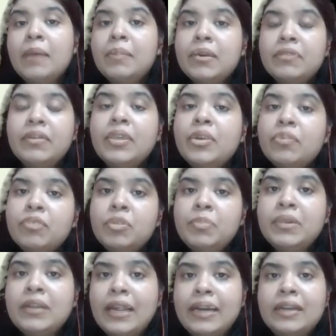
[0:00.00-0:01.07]
But when you would
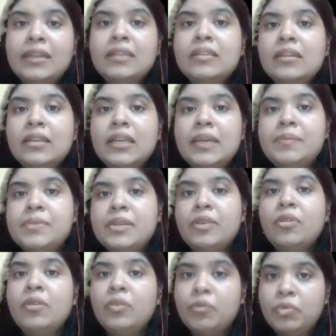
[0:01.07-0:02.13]
be writing the names in
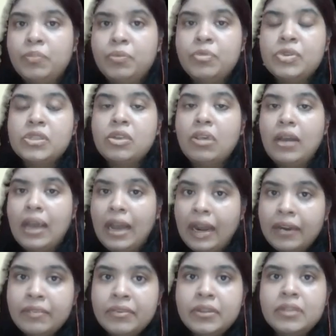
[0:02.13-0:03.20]
your notebooks
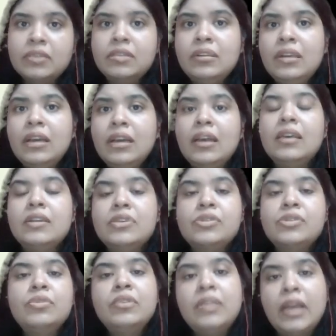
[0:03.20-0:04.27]
handwritten,
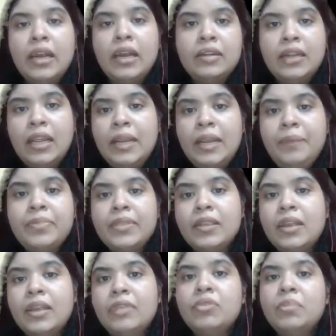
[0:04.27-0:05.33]
so that time
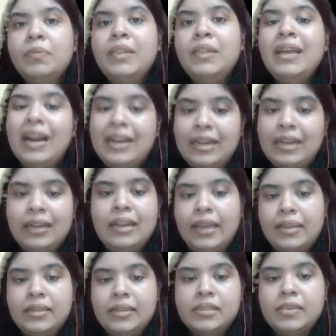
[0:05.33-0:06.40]
it would be
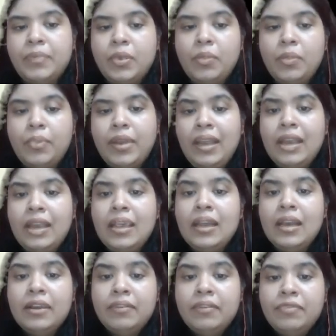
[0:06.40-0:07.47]
underlined. Okay.
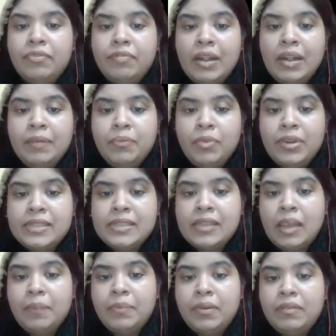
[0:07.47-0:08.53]
One more
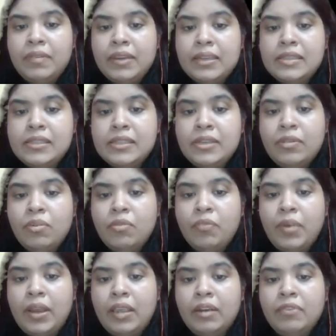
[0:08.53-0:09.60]
example we can see over
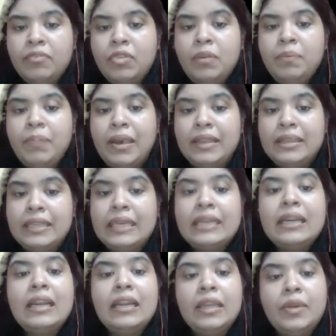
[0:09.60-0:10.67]
here for
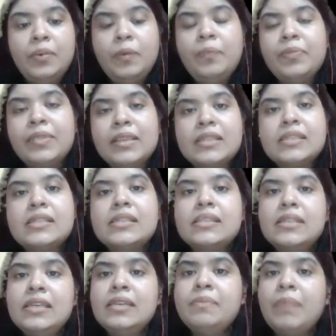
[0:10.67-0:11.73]
Panthera leo. This is
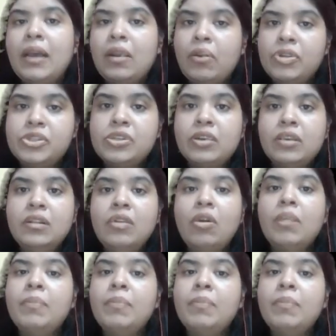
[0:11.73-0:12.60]
the biological or